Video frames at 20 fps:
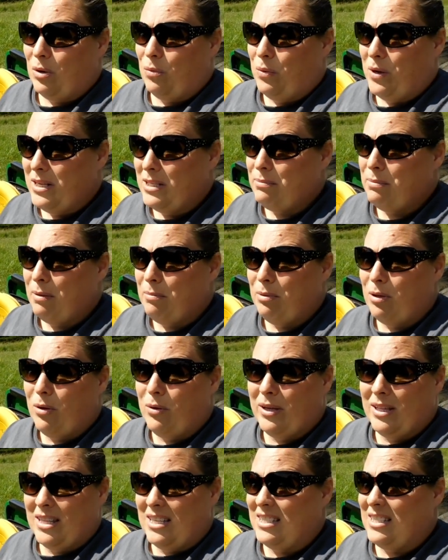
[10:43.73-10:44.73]
the wind's been
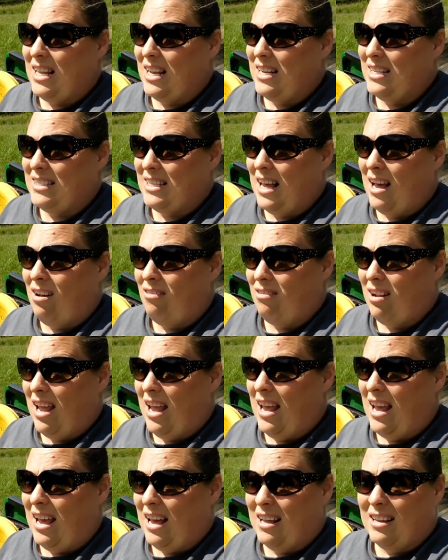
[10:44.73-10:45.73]
blowing, the sun is out,
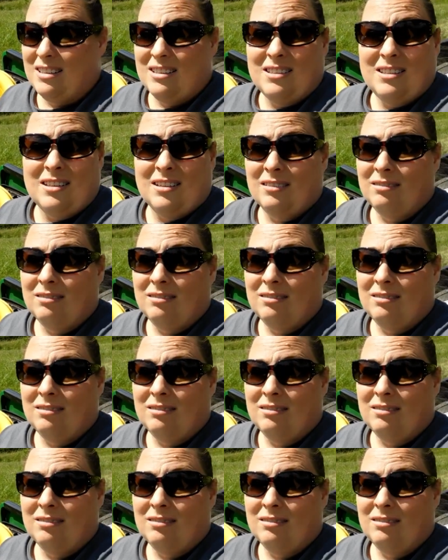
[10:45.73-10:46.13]
and